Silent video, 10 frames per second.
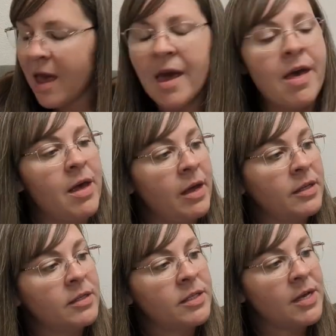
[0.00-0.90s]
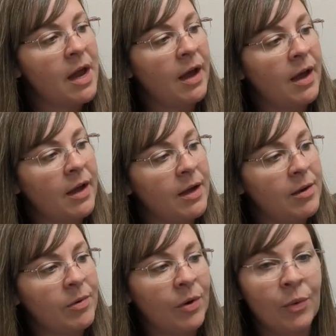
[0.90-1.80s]
And
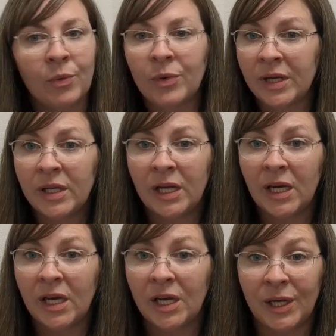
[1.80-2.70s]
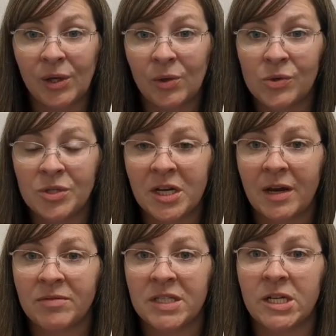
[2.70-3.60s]
um, really cute.
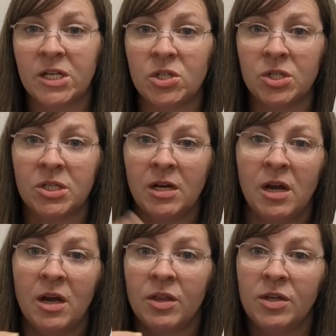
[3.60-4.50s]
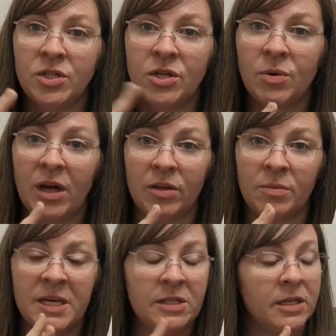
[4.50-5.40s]
I've stitched the two
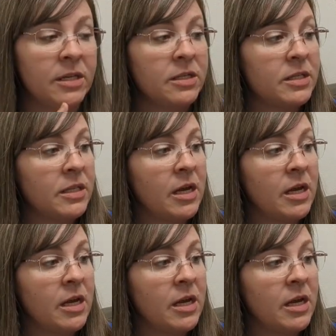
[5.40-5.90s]
other pieces.